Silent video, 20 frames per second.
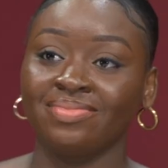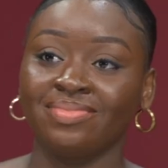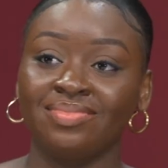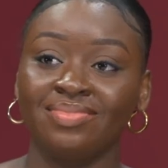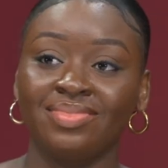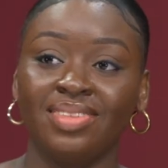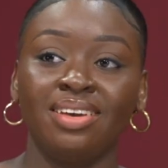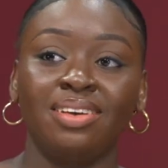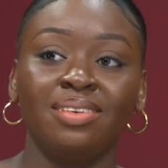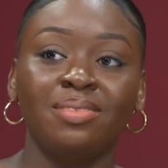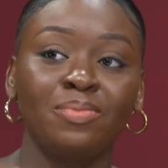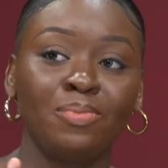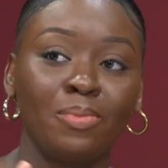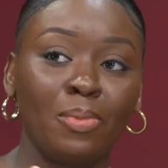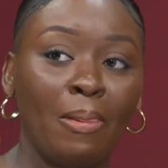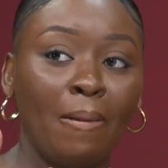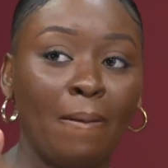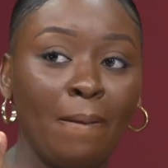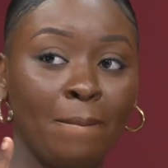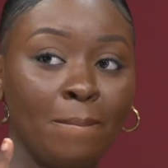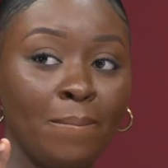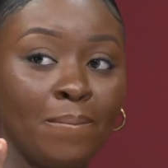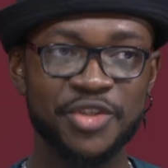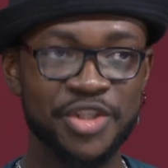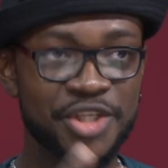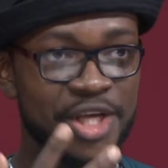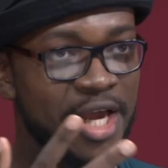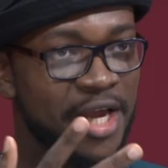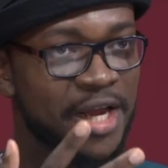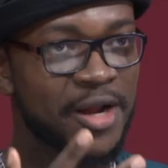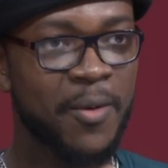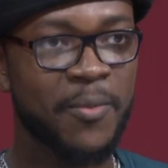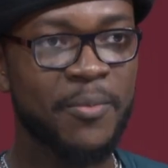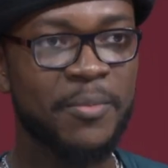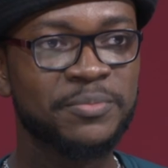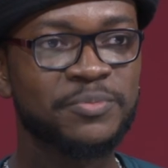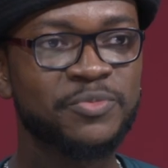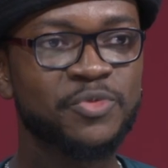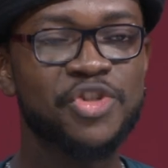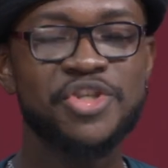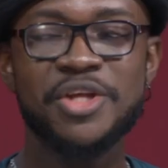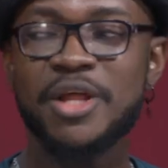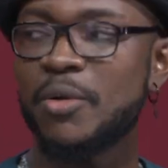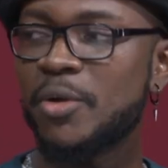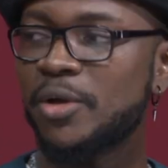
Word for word: Yeah. Yeah. Yeah. You said